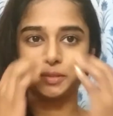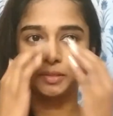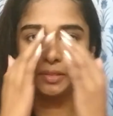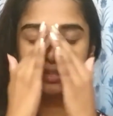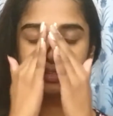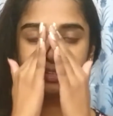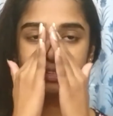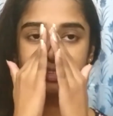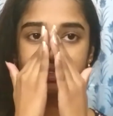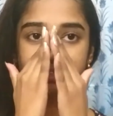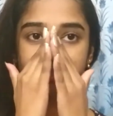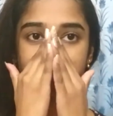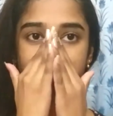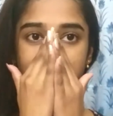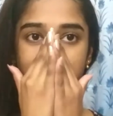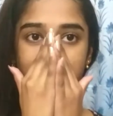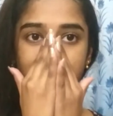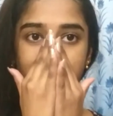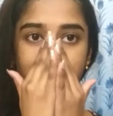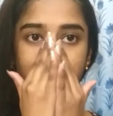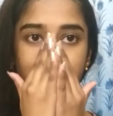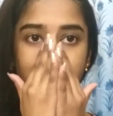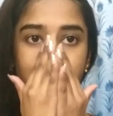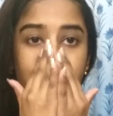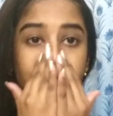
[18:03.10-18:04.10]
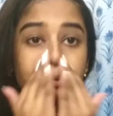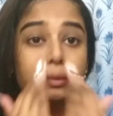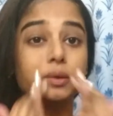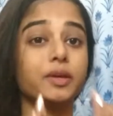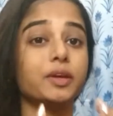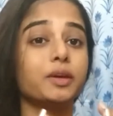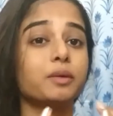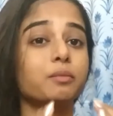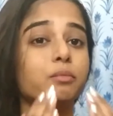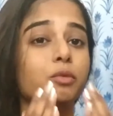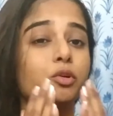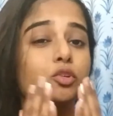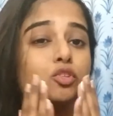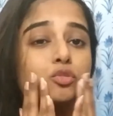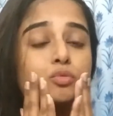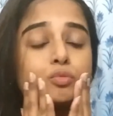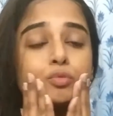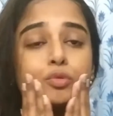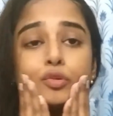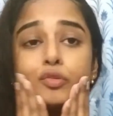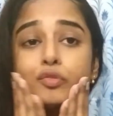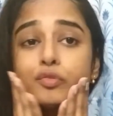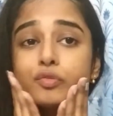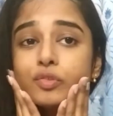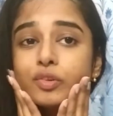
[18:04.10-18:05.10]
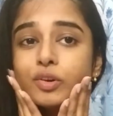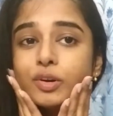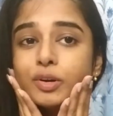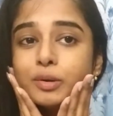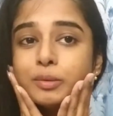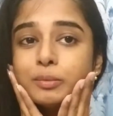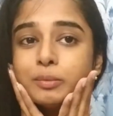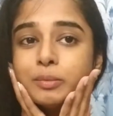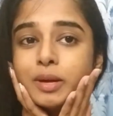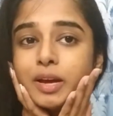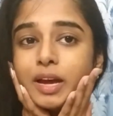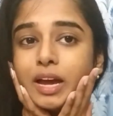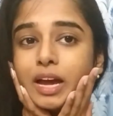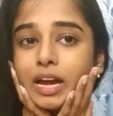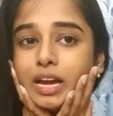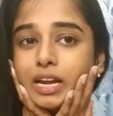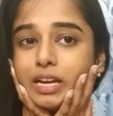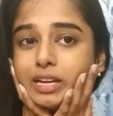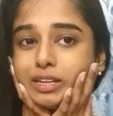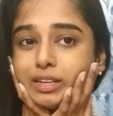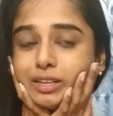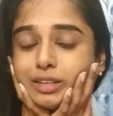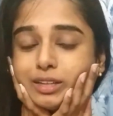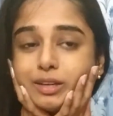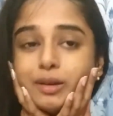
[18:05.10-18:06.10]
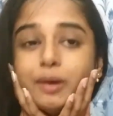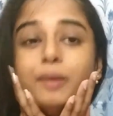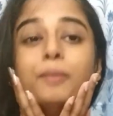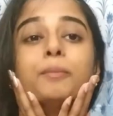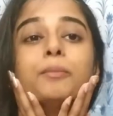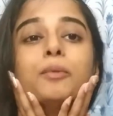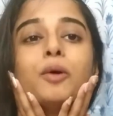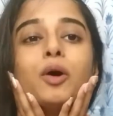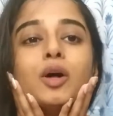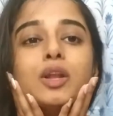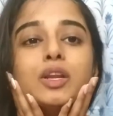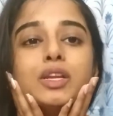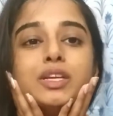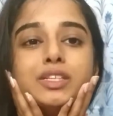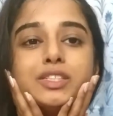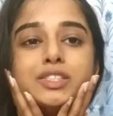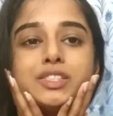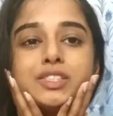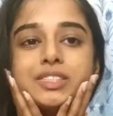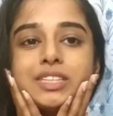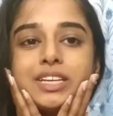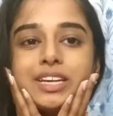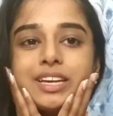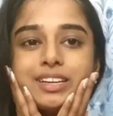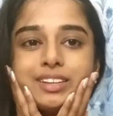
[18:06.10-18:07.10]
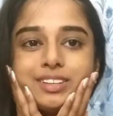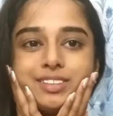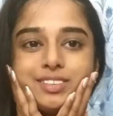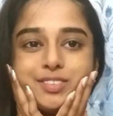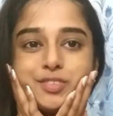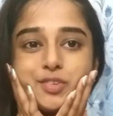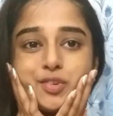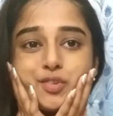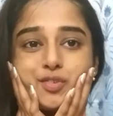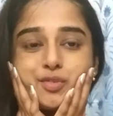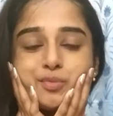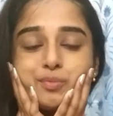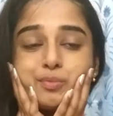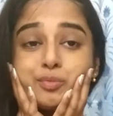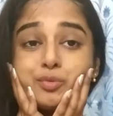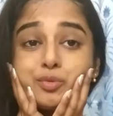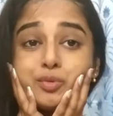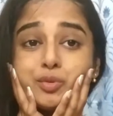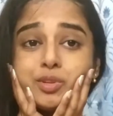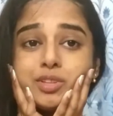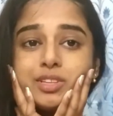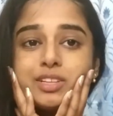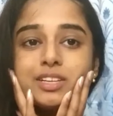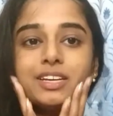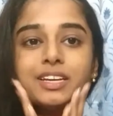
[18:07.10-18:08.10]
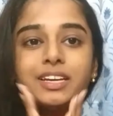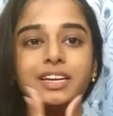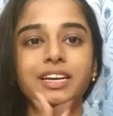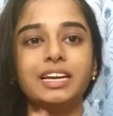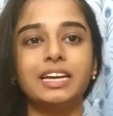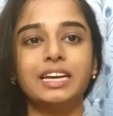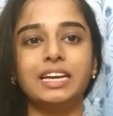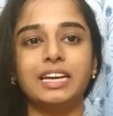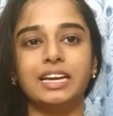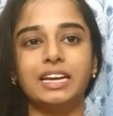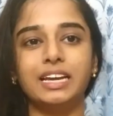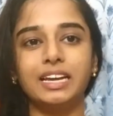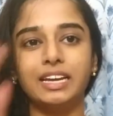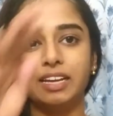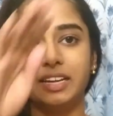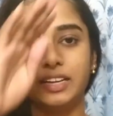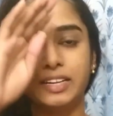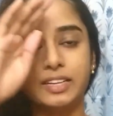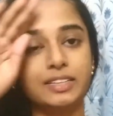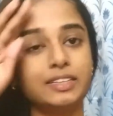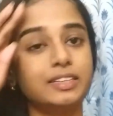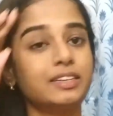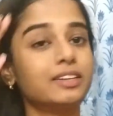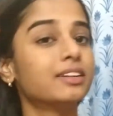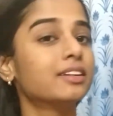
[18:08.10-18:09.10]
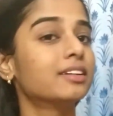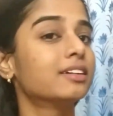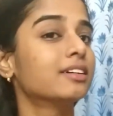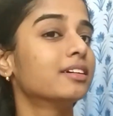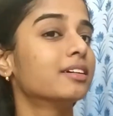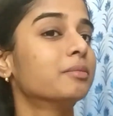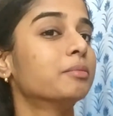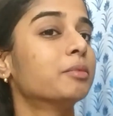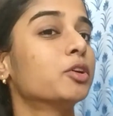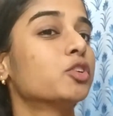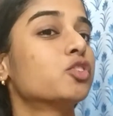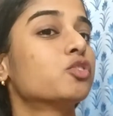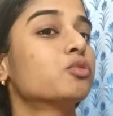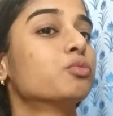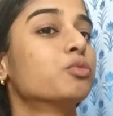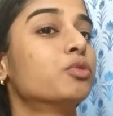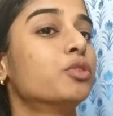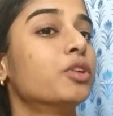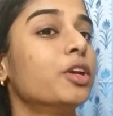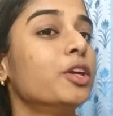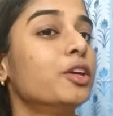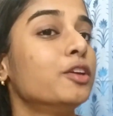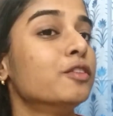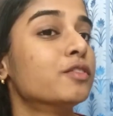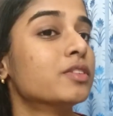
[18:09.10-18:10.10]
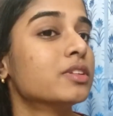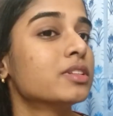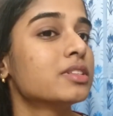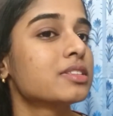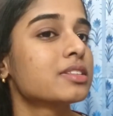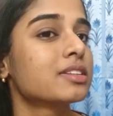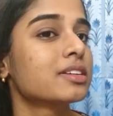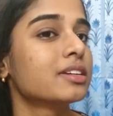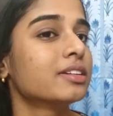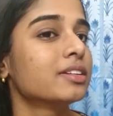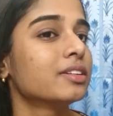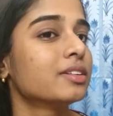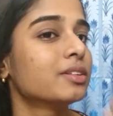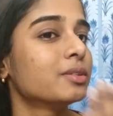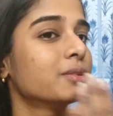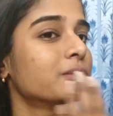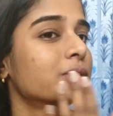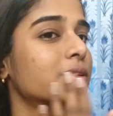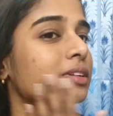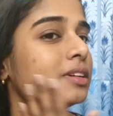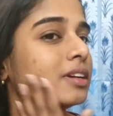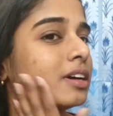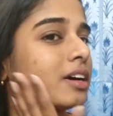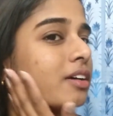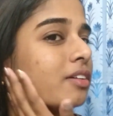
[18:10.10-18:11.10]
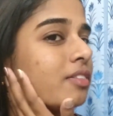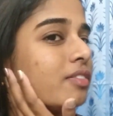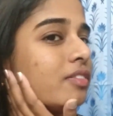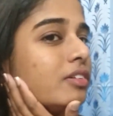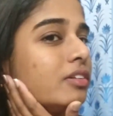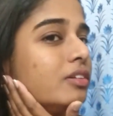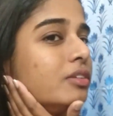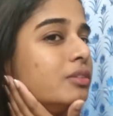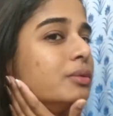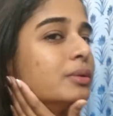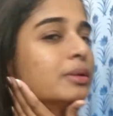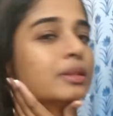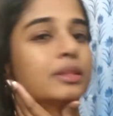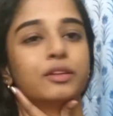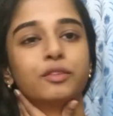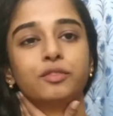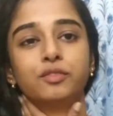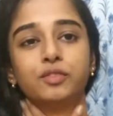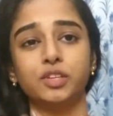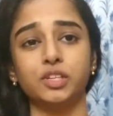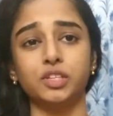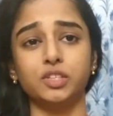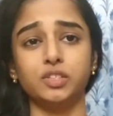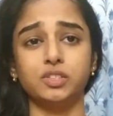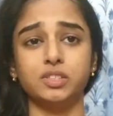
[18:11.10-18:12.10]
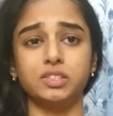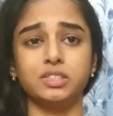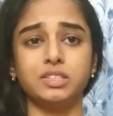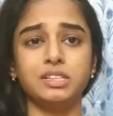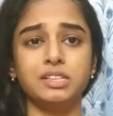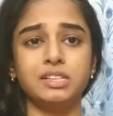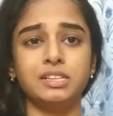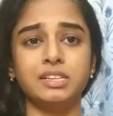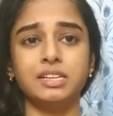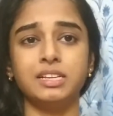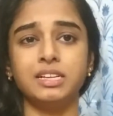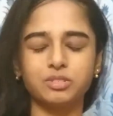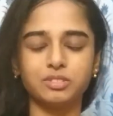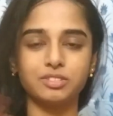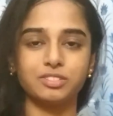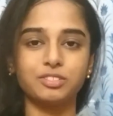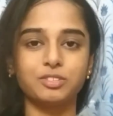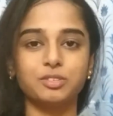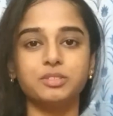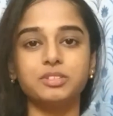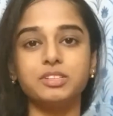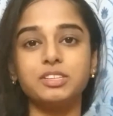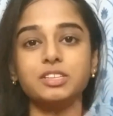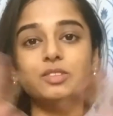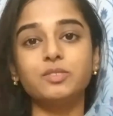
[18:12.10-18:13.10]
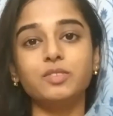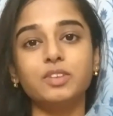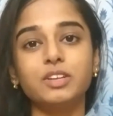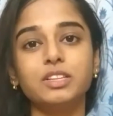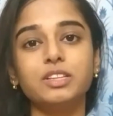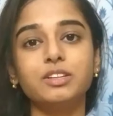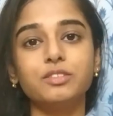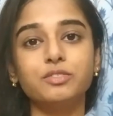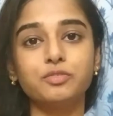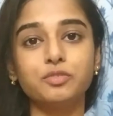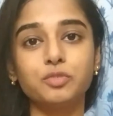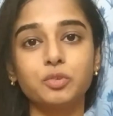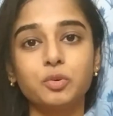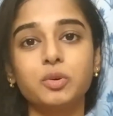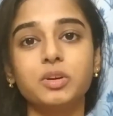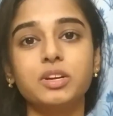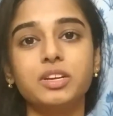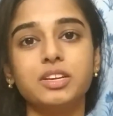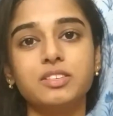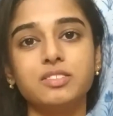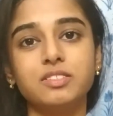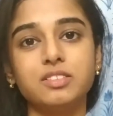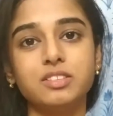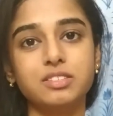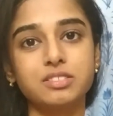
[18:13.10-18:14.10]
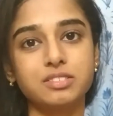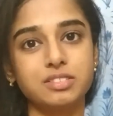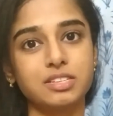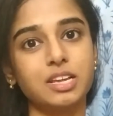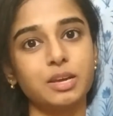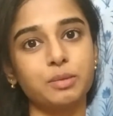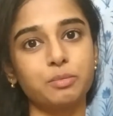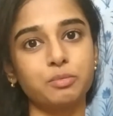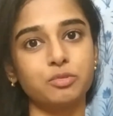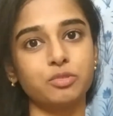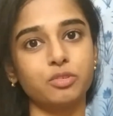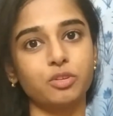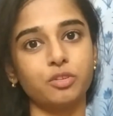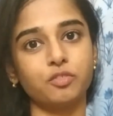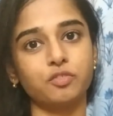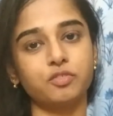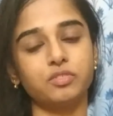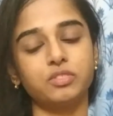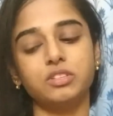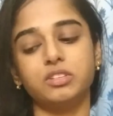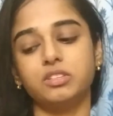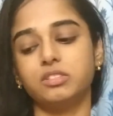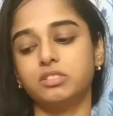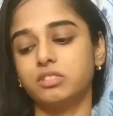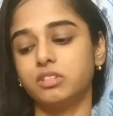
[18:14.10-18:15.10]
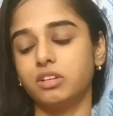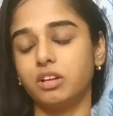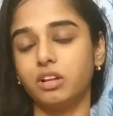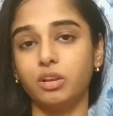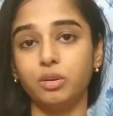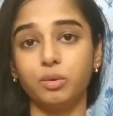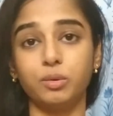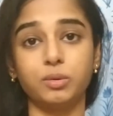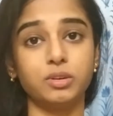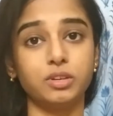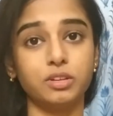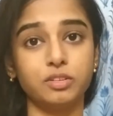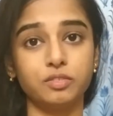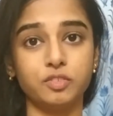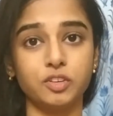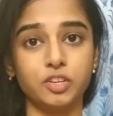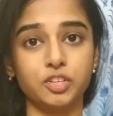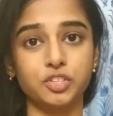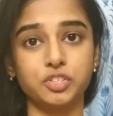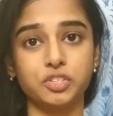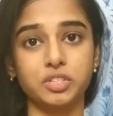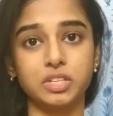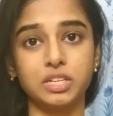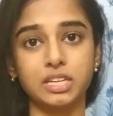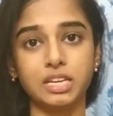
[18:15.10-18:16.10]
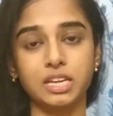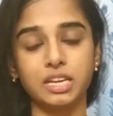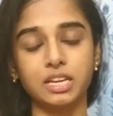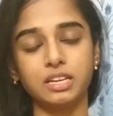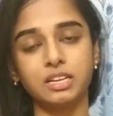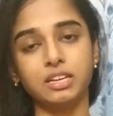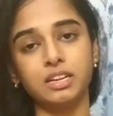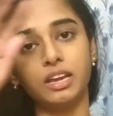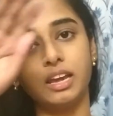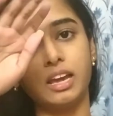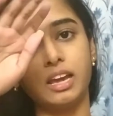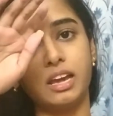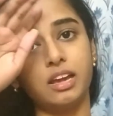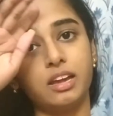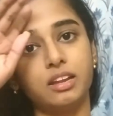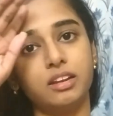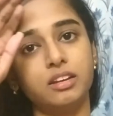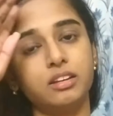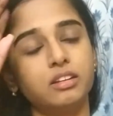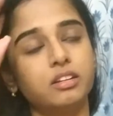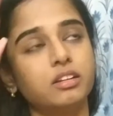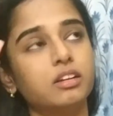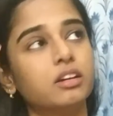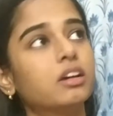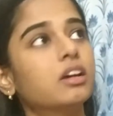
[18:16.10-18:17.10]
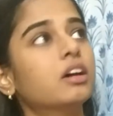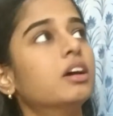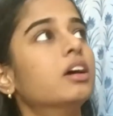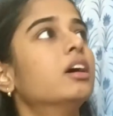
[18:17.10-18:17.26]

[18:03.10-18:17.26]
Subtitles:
it is looking much more firm and polished and smooth and much more even skin toned after doing the facial. So these were the 4 easy steps of this Lotus facial kit, and